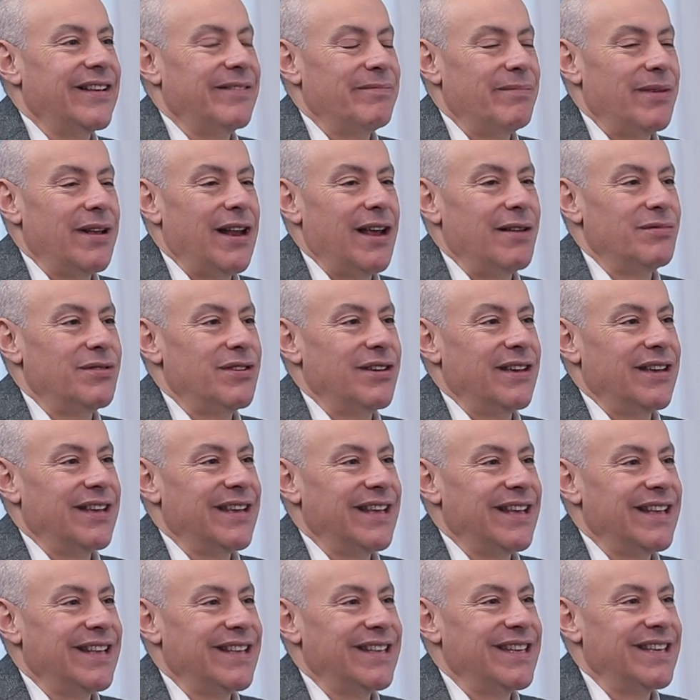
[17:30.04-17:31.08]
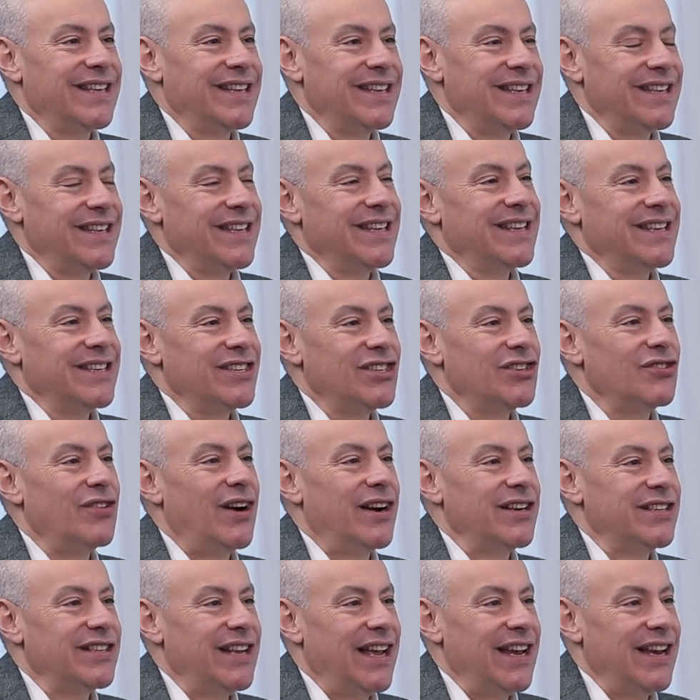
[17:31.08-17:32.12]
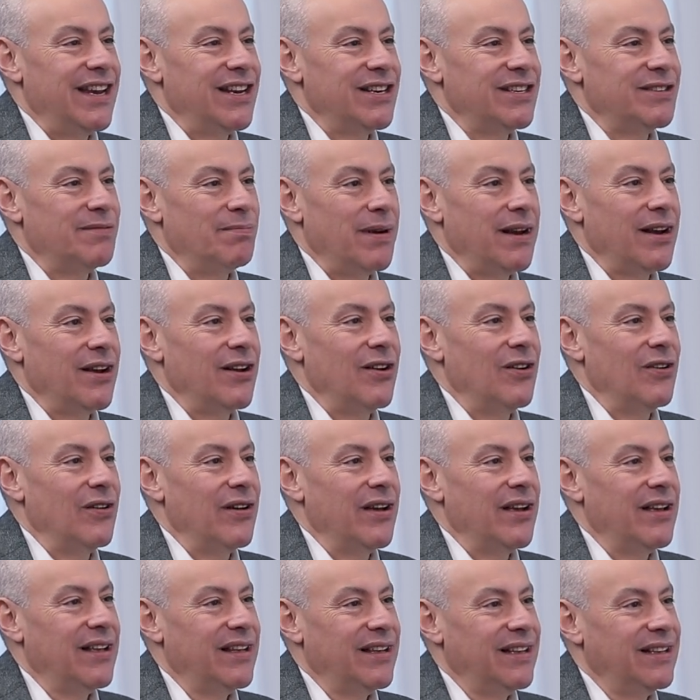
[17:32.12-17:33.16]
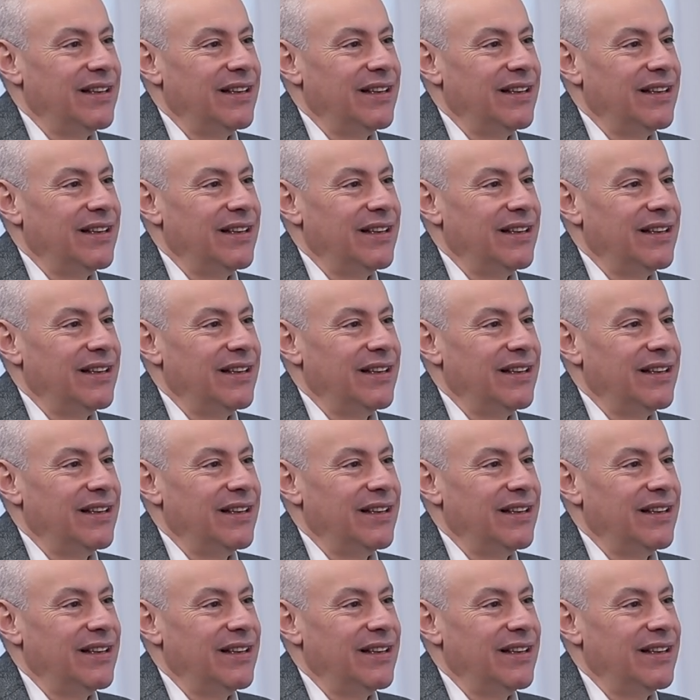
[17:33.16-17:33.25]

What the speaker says: been able to scratch that itch being a lawyer.